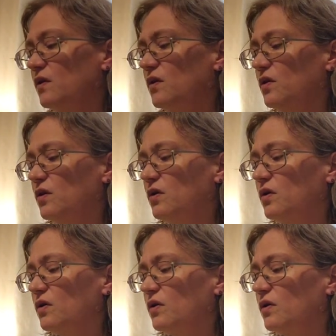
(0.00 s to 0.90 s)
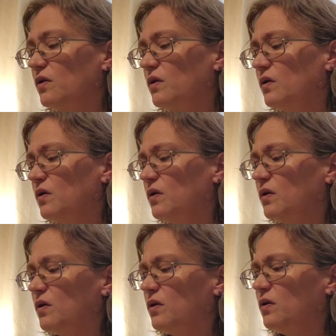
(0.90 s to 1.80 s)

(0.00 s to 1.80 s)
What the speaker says: (silence)